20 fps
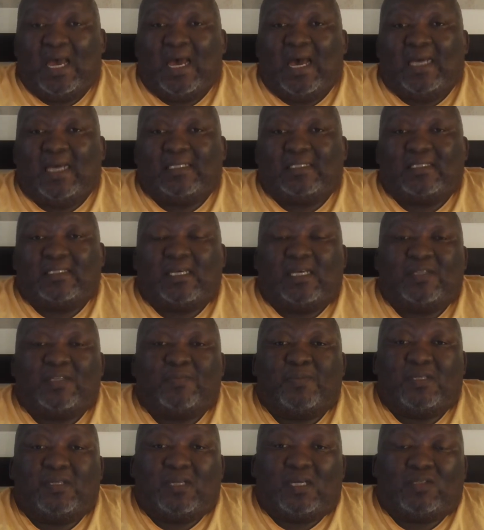And there has
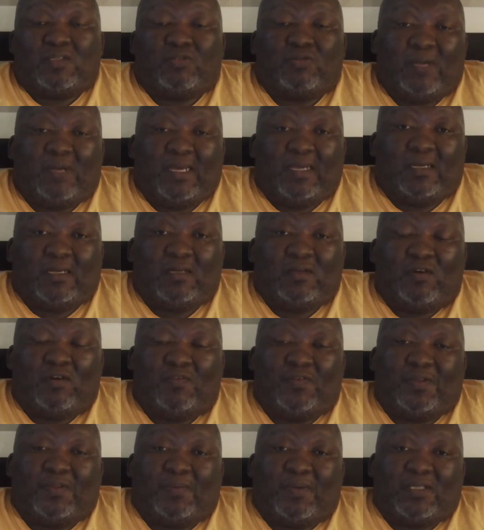been a trend
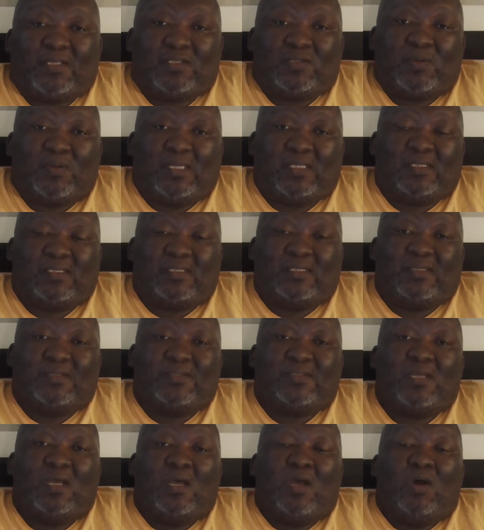over the past 20
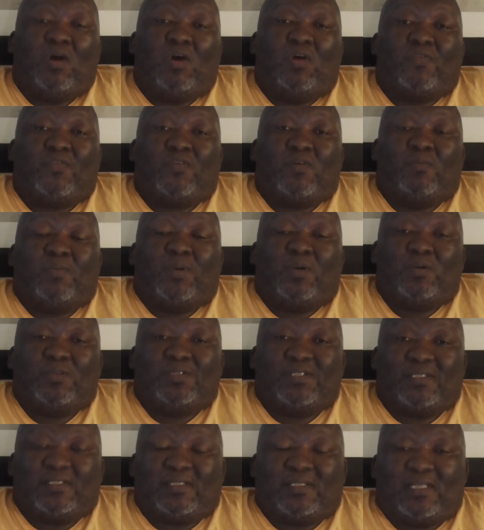years of
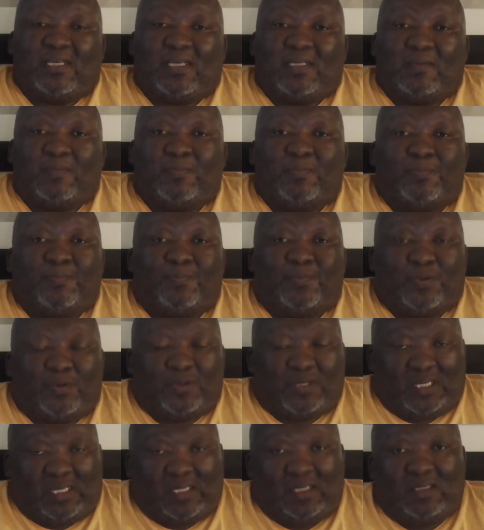composers that
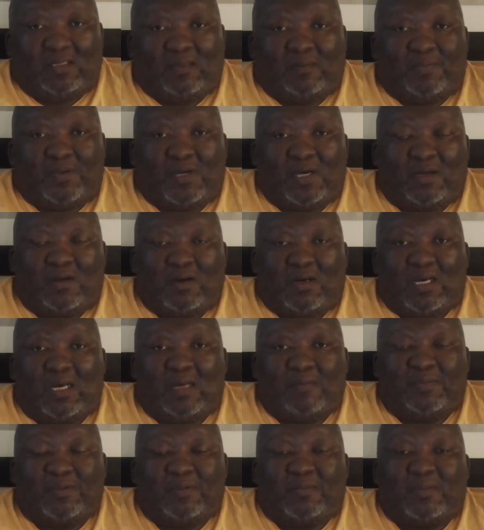put in piano
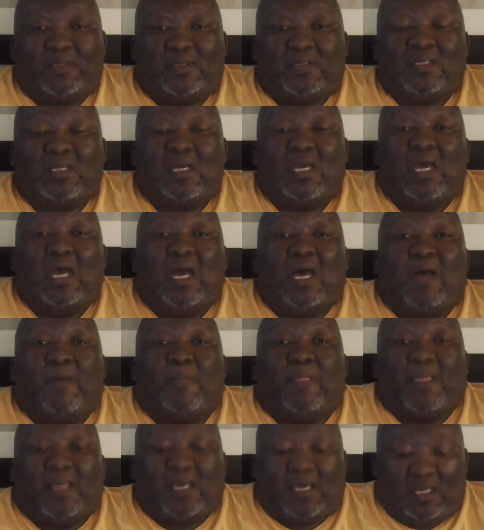accompaniment
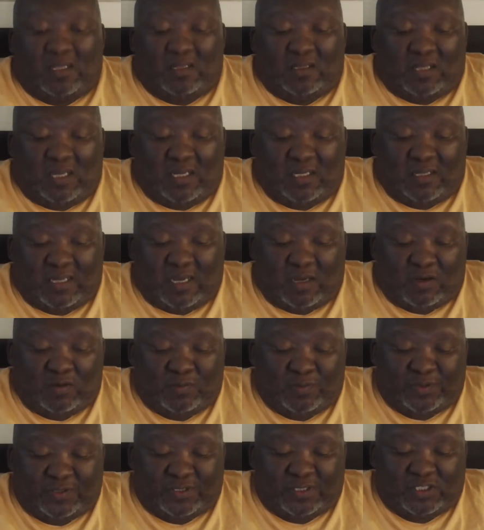in their
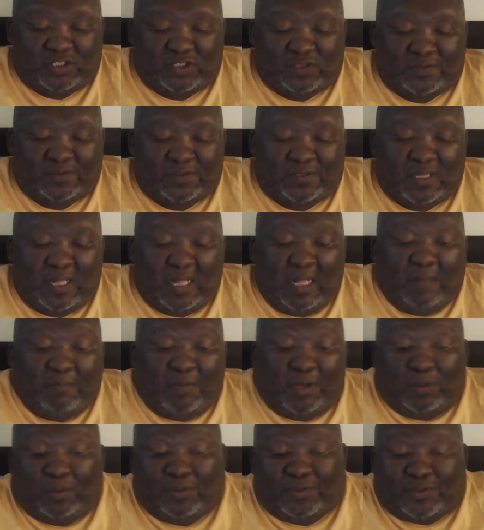compositions.
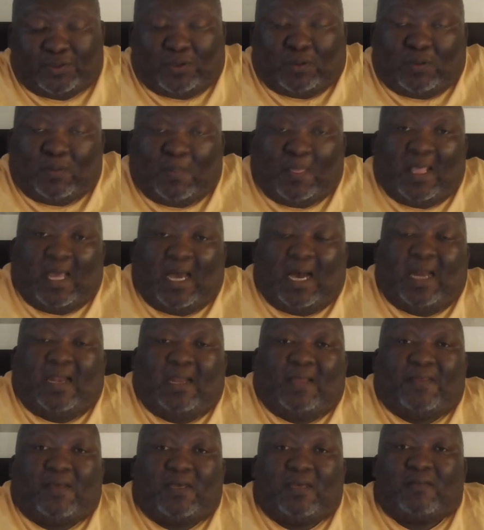But also,
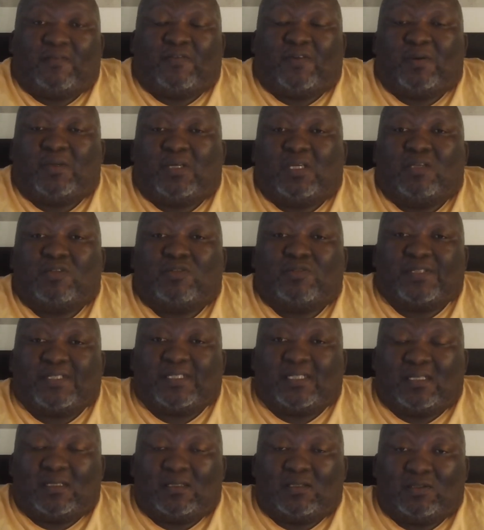another very
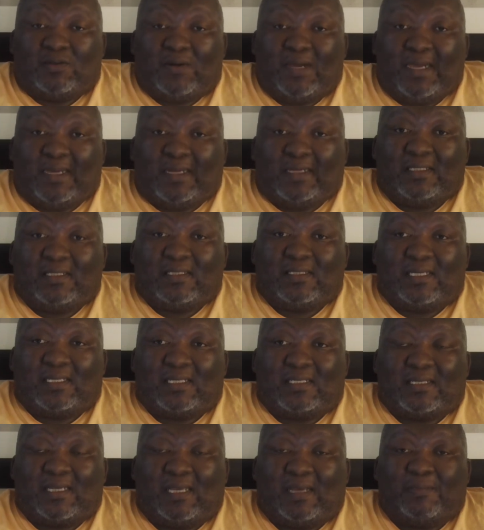interesting trend that
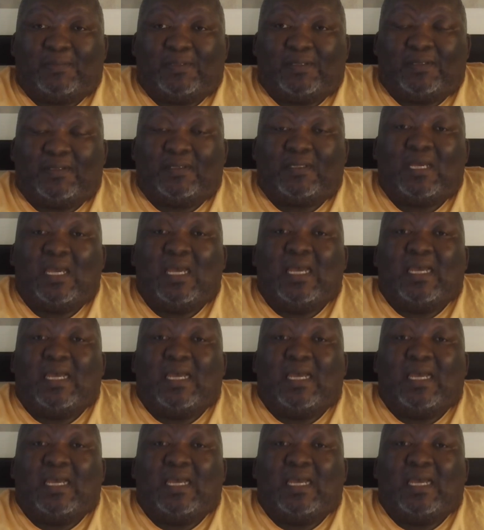has happened